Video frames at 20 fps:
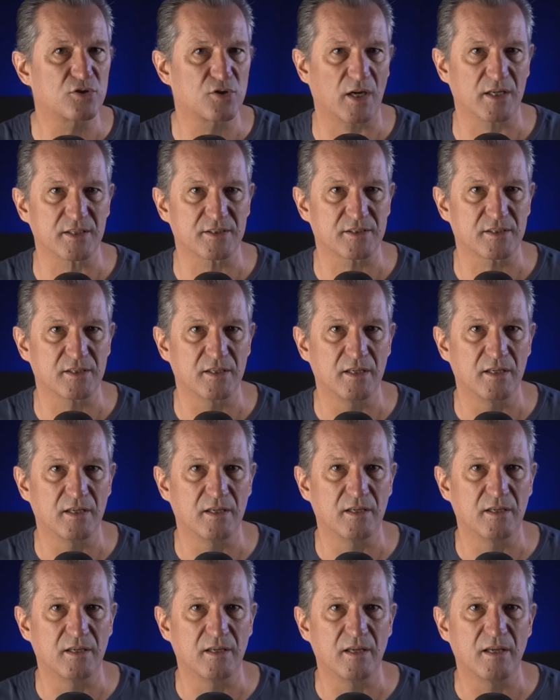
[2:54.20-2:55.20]
trust,
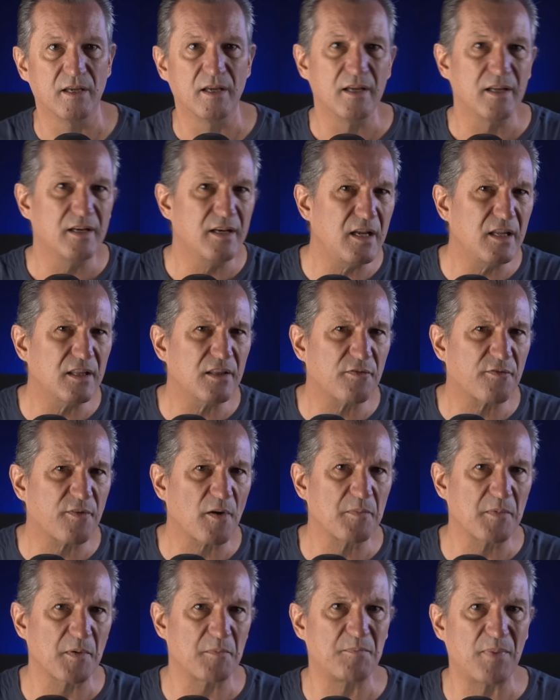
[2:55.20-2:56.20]
neither
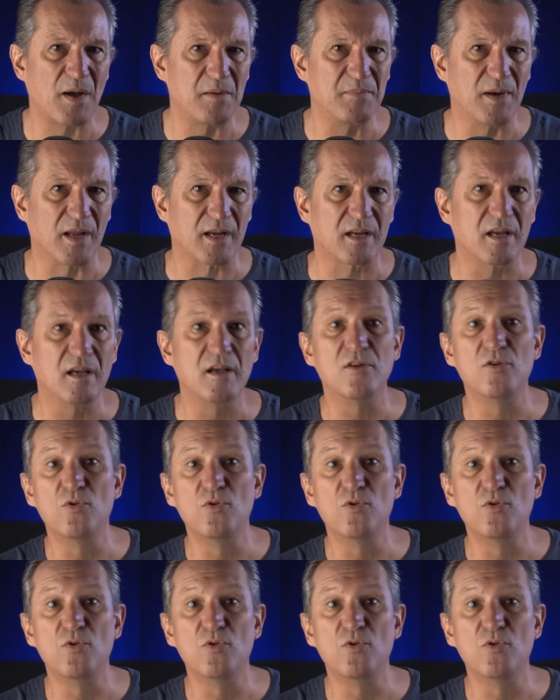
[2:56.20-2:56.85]
from the public